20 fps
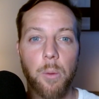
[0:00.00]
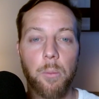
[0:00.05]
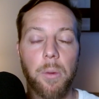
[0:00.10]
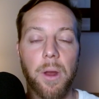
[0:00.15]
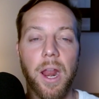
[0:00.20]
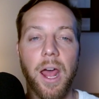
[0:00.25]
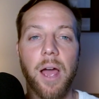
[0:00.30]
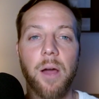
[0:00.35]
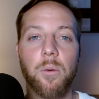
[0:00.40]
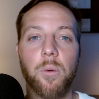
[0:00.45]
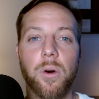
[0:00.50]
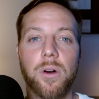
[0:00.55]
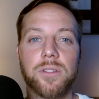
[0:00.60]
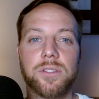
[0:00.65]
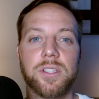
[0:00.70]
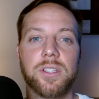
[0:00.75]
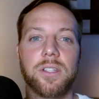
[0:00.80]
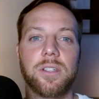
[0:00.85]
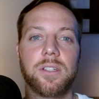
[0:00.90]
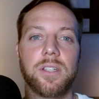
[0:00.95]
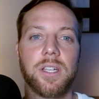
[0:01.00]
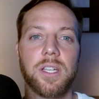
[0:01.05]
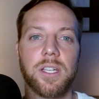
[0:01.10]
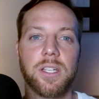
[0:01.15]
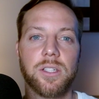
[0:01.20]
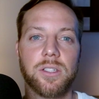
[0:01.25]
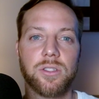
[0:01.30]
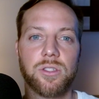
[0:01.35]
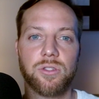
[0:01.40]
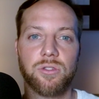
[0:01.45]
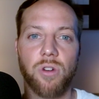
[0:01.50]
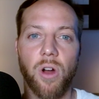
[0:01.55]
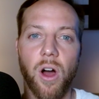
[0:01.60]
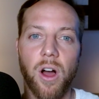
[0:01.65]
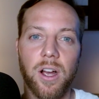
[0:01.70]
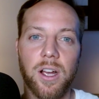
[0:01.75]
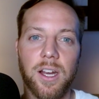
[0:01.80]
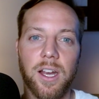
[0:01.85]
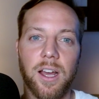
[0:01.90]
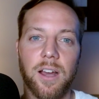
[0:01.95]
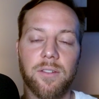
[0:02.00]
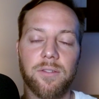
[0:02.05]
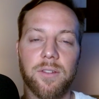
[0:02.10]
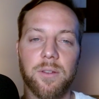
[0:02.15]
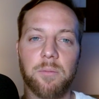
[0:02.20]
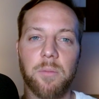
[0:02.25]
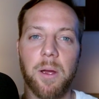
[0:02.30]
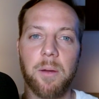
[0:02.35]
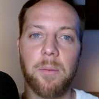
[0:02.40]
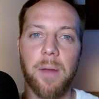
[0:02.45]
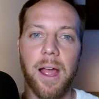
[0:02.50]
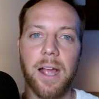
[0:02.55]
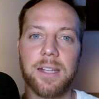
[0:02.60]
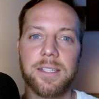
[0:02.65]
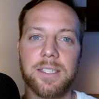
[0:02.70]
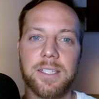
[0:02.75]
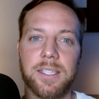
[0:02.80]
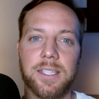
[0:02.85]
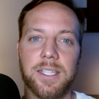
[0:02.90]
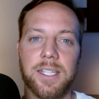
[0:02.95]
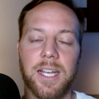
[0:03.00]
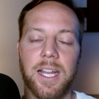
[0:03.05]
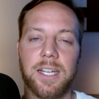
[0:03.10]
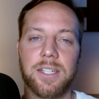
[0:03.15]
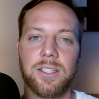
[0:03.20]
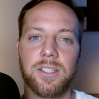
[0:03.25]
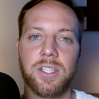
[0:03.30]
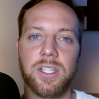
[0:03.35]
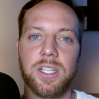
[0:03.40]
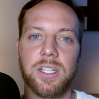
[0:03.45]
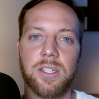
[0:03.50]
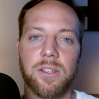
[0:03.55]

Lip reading: but I wasn't strong enough in my masculine energy